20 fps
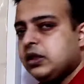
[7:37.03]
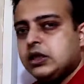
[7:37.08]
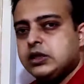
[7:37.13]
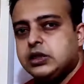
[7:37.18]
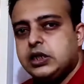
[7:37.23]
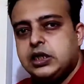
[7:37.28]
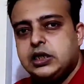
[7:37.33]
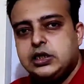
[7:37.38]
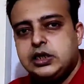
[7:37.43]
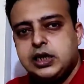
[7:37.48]

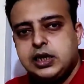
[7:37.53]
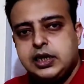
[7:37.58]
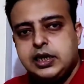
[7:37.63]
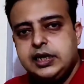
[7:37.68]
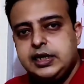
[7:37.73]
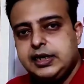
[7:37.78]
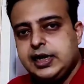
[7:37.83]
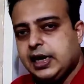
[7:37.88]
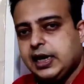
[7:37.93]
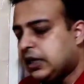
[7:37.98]
the center
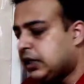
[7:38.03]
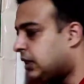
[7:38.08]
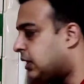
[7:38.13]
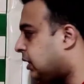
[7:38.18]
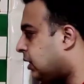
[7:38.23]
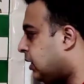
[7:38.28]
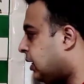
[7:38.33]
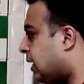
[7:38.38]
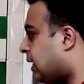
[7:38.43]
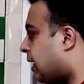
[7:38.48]
intact
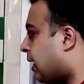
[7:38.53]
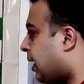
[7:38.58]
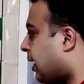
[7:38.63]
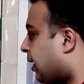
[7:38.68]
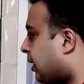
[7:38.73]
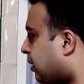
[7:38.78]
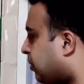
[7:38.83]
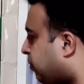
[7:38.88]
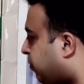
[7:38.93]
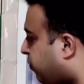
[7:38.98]

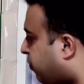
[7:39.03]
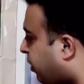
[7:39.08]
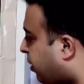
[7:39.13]
and